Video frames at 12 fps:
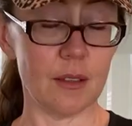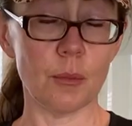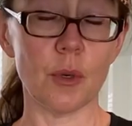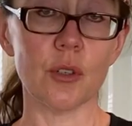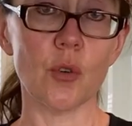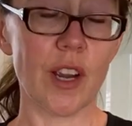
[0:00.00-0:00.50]

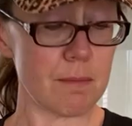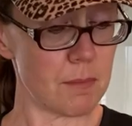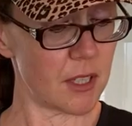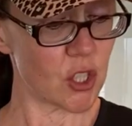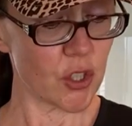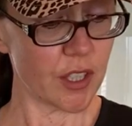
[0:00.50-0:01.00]
What great
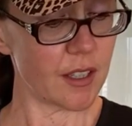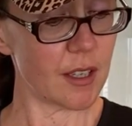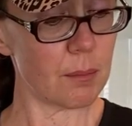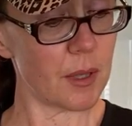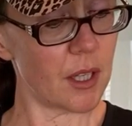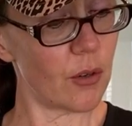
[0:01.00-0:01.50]
mystery
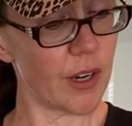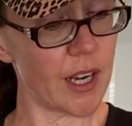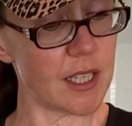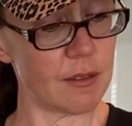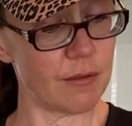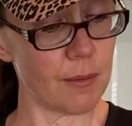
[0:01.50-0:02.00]
can be
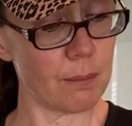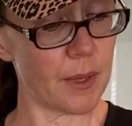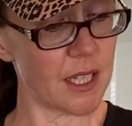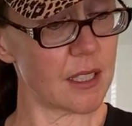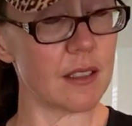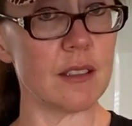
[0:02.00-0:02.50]
created from
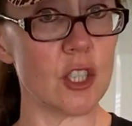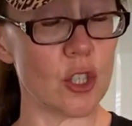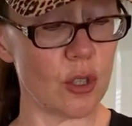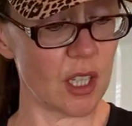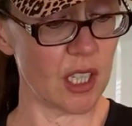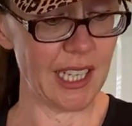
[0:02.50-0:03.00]
butter,
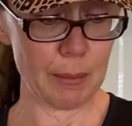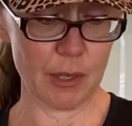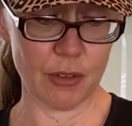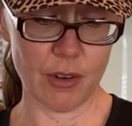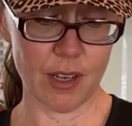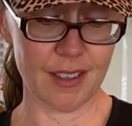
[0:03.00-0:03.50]
sugar,
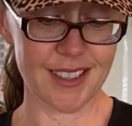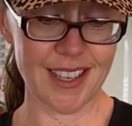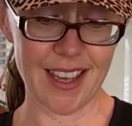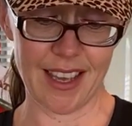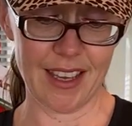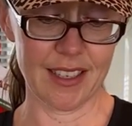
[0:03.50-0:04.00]
lemon rind,
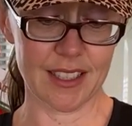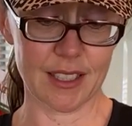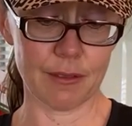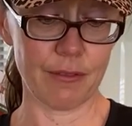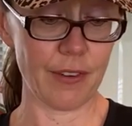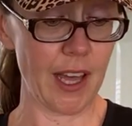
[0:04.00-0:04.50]
eggs,
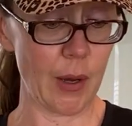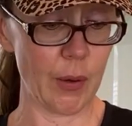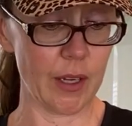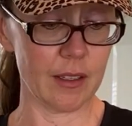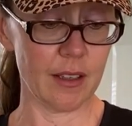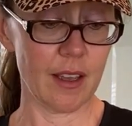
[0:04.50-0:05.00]

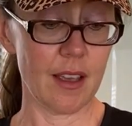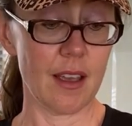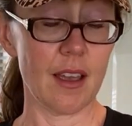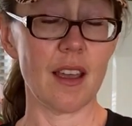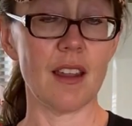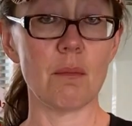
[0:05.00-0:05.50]
flour,
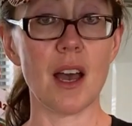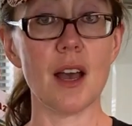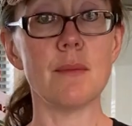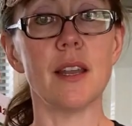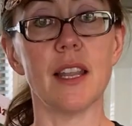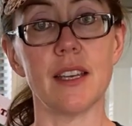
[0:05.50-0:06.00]
and
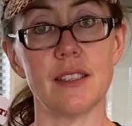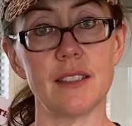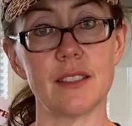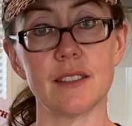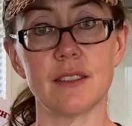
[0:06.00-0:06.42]
marmalade?